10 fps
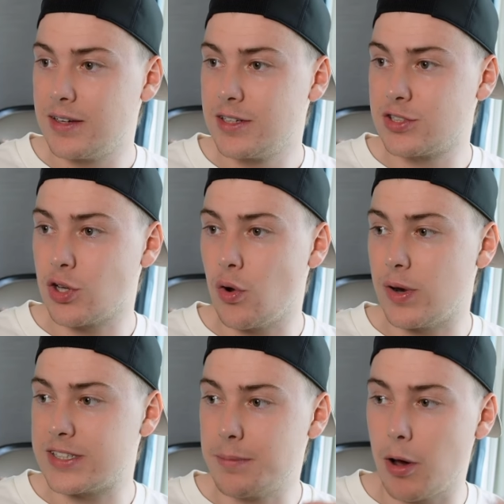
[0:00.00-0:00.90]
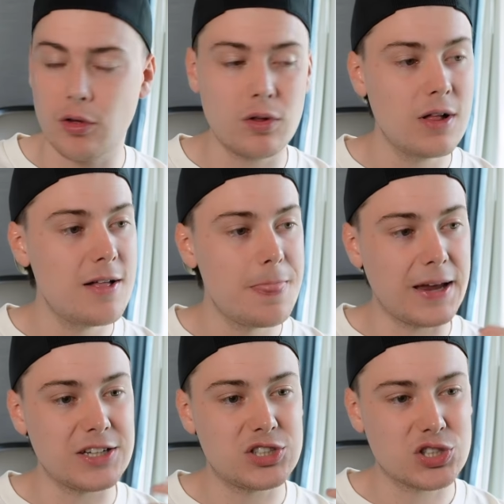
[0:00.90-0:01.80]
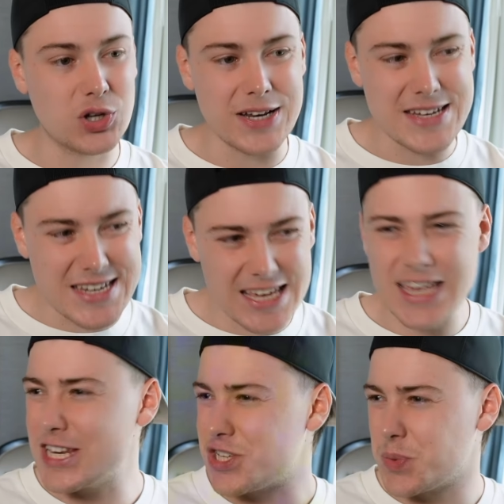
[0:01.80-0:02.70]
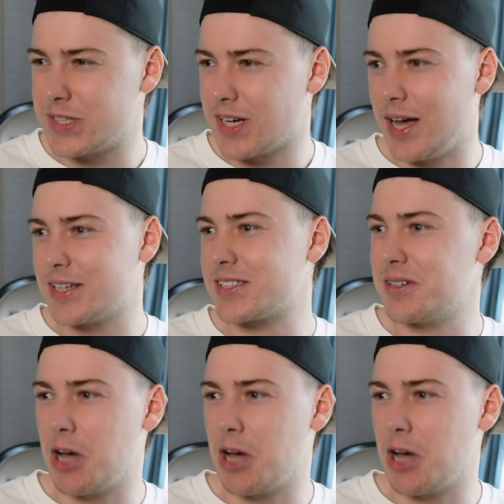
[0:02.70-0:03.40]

So it's the model that is just going to dig into a task,